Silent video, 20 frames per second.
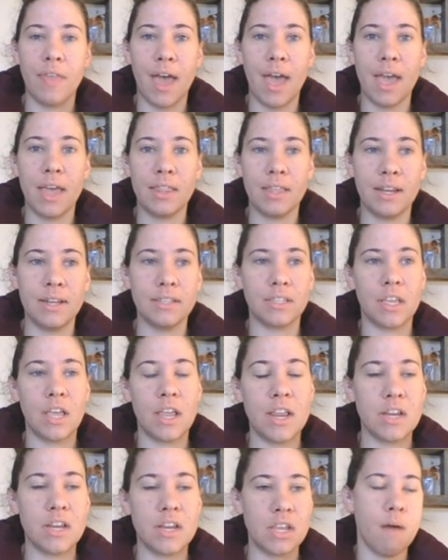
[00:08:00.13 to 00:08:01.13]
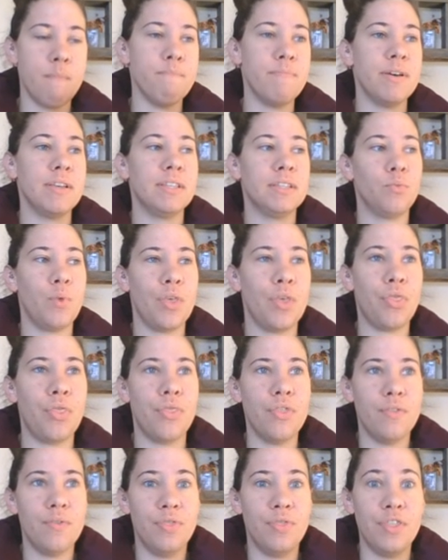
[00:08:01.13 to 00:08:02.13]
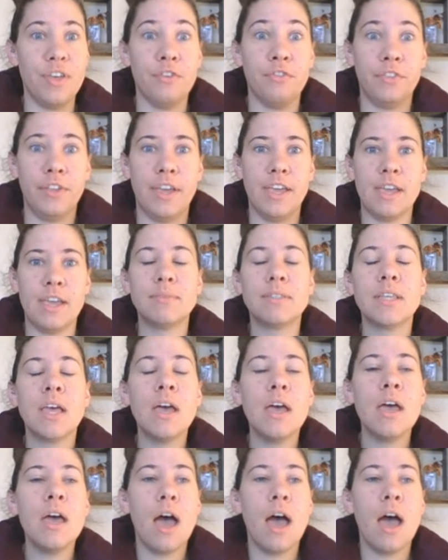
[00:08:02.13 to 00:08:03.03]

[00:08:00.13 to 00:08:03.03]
that is encompassed with the flames,